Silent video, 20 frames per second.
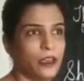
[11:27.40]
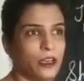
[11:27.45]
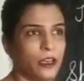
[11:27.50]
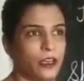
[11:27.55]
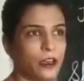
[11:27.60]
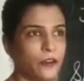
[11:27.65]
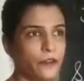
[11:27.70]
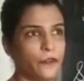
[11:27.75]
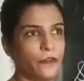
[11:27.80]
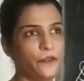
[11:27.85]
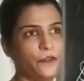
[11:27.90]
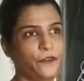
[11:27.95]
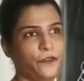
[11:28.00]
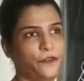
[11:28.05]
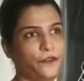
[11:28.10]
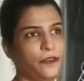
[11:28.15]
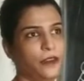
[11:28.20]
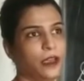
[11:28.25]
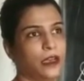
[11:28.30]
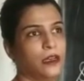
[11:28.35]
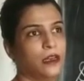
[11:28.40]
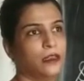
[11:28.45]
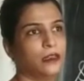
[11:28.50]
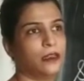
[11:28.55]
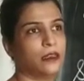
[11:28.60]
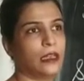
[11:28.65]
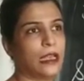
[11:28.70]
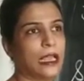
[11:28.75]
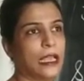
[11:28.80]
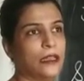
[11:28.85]

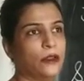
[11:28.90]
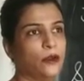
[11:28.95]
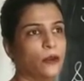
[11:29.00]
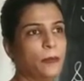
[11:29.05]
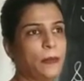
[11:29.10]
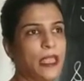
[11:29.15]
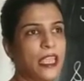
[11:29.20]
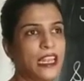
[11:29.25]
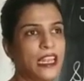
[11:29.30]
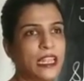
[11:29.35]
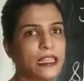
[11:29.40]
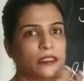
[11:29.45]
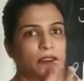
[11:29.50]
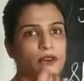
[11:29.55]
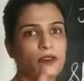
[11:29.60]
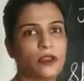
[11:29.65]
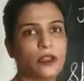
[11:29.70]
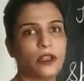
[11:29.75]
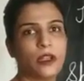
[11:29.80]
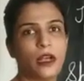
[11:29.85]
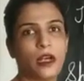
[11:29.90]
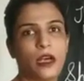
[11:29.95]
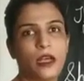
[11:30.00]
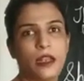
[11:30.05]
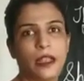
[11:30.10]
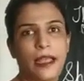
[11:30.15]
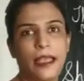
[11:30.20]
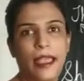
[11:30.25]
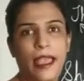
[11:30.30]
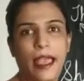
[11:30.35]
an Opel Astra car,
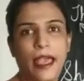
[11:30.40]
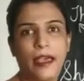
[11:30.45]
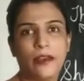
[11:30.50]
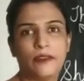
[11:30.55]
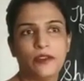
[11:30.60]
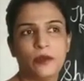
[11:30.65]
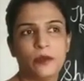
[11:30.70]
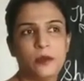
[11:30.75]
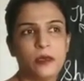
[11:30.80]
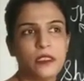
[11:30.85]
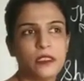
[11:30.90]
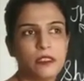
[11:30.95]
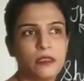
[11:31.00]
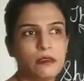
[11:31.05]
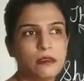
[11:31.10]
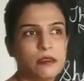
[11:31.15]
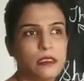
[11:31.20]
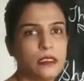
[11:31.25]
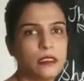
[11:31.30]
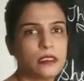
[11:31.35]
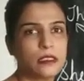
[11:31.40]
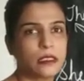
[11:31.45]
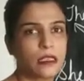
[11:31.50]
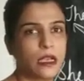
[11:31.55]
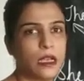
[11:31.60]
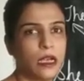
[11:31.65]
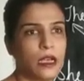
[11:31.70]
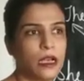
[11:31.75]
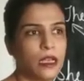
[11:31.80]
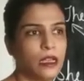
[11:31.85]
I have a Mercedes
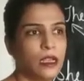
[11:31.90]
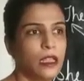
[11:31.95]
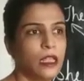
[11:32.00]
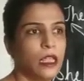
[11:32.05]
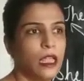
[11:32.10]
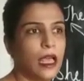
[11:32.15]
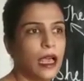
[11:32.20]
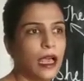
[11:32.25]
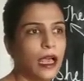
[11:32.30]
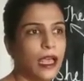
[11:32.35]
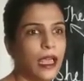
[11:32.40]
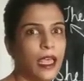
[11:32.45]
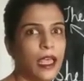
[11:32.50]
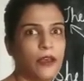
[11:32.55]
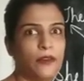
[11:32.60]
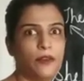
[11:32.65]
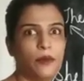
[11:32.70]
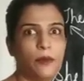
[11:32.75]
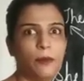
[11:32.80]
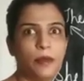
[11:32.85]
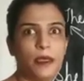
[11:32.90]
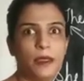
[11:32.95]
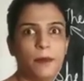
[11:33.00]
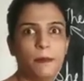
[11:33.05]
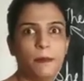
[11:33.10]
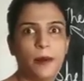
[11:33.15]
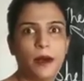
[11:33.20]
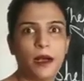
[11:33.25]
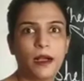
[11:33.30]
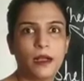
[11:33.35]
car, I have a
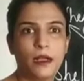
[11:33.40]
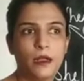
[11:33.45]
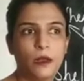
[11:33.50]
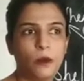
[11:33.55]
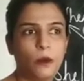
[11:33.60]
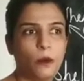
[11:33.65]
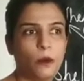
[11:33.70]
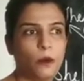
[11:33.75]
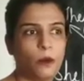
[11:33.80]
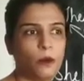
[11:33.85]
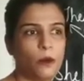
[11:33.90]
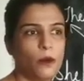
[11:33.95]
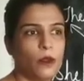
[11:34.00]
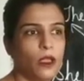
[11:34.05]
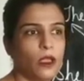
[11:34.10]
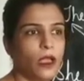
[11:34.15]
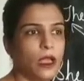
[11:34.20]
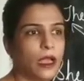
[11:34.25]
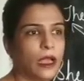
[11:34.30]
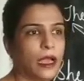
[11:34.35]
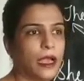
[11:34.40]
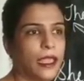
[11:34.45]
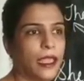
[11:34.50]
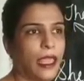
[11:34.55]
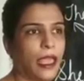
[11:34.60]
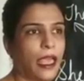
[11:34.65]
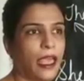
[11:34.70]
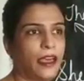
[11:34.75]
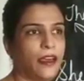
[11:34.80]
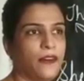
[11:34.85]
big bungalow, I
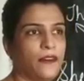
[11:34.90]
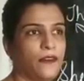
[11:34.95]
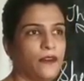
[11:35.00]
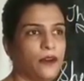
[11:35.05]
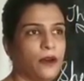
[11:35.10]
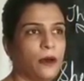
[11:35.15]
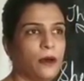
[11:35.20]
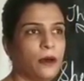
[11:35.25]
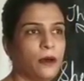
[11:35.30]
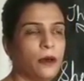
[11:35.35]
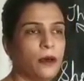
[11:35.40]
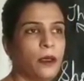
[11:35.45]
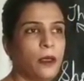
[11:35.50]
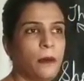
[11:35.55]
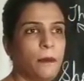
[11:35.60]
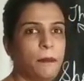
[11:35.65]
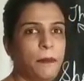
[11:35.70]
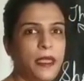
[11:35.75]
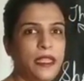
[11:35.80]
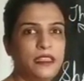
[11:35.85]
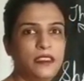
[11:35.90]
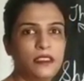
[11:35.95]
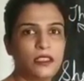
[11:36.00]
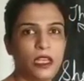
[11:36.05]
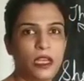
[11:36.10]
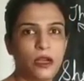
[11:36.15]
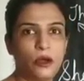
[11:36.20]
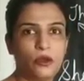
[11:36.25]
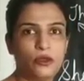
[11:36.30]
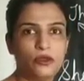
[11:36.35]
have a
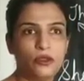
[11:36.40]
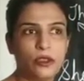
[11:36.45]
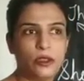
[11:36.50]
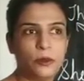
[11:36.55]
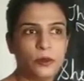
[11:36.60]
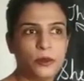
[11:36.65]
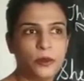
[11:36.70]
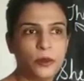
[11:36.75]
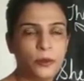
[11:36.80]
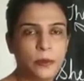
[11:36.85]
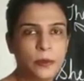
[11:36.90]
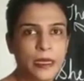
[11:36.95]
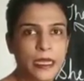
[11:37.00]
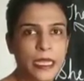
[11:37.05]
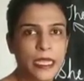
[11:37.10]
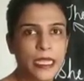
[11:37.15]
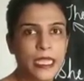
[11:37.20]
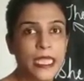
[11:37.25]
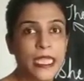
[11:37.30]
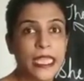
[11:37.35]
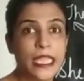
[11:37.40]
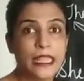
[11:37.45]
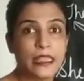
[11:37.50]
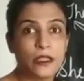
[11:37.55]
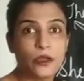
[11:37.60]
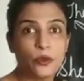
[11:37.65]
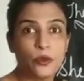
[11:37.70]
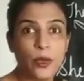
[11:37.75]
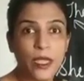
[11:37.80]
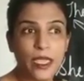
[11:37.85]
penthouse in Mumbai.
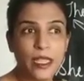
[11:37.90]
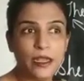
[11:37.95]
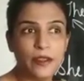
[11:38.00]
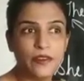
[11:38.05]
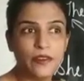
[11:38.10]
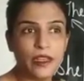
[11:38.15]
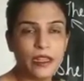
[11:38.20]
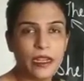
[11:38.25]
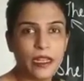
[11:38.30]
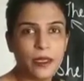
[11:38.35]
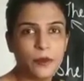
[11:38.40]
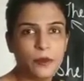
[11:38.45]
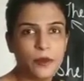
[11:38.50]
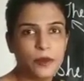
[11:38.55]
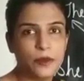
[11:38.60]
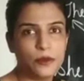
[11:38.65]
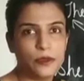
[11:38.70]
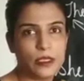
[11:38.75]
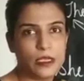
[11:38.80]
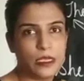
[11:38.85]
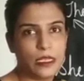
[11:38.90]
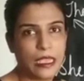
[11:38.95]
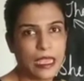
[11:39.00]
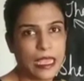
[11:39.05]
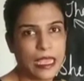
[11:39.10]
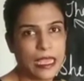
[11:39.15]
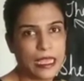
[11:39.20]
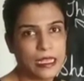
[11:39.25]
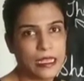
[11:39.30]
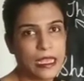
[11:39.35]
Now wherever I am using
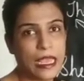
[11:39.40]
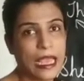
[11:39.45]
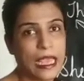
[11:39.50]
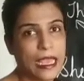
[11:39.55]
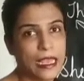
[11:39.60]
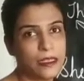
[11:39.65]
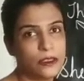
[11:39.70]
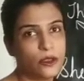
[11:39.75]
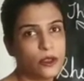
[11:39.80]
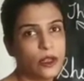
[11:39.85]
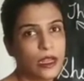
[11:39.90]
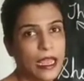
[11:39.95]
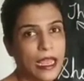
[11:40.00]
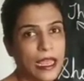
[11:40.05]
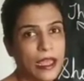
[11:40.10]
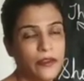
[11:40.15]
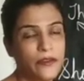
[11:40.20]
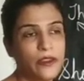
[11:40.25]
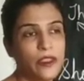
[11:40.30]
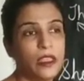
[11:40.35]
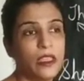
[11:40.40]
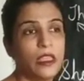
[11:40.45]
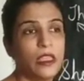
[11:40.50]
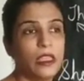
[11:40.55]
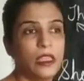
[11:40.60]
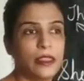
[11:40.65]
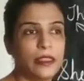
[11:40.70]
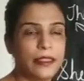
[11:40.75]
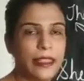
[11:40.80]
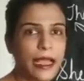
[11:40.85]
has or have,
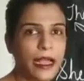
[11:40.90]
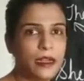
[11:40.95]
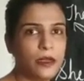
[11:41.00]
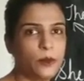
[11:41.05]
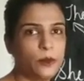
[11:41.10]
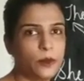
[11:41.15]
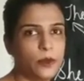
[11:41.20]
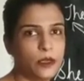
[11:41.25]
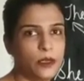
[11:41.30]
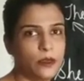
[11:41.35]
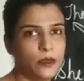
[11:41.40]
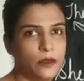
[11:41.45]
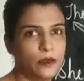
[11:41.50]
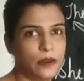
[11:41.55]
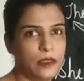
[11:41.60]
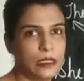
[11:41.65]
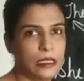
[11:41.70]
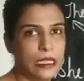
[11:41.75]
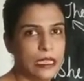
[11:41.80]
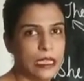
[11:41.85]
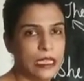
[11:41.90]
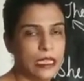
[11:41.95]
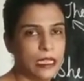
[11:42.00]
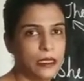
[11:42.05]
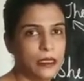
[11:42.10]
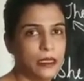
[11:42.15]
that word over there